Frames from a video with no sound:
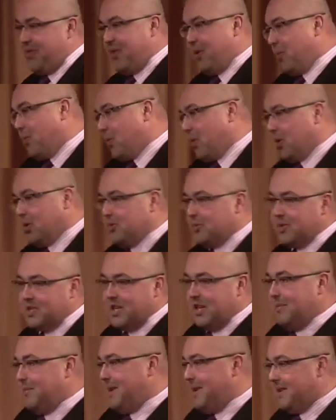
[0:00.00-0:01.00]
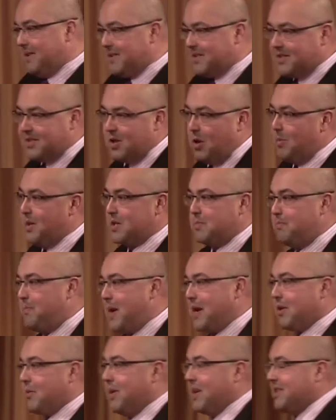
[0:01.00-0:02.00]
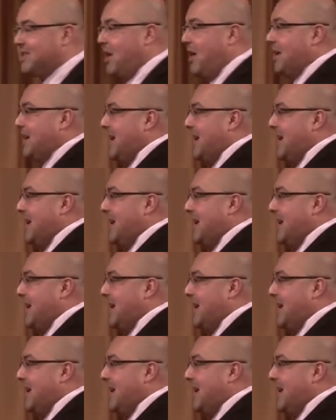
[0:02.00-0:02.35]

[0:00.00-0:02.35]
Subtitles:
the world was going to be so much better when it's all